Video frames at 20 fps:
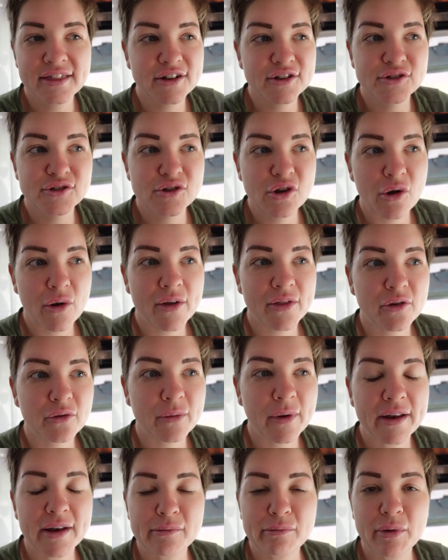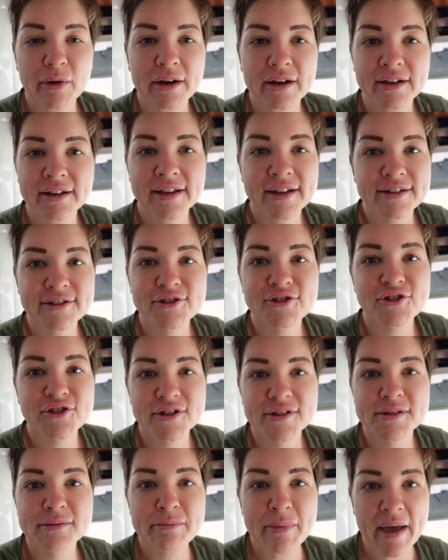there's no other way to put it. It's
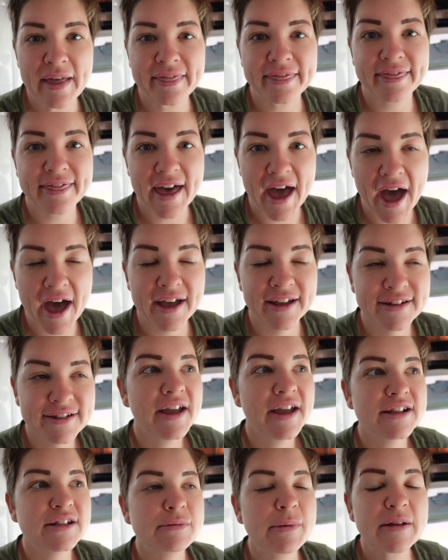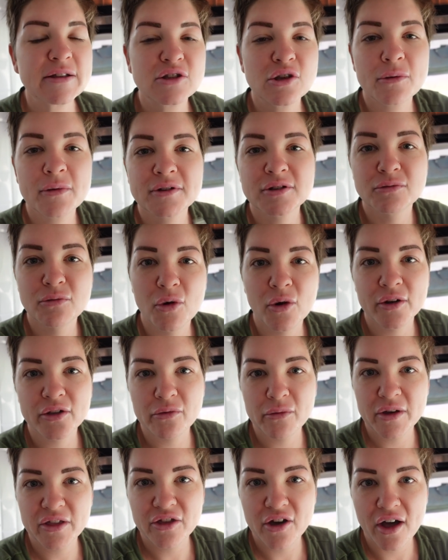just been that. It's been so much more
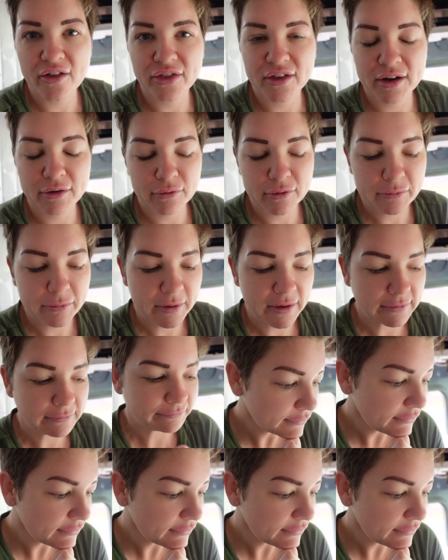than we thought that it would be.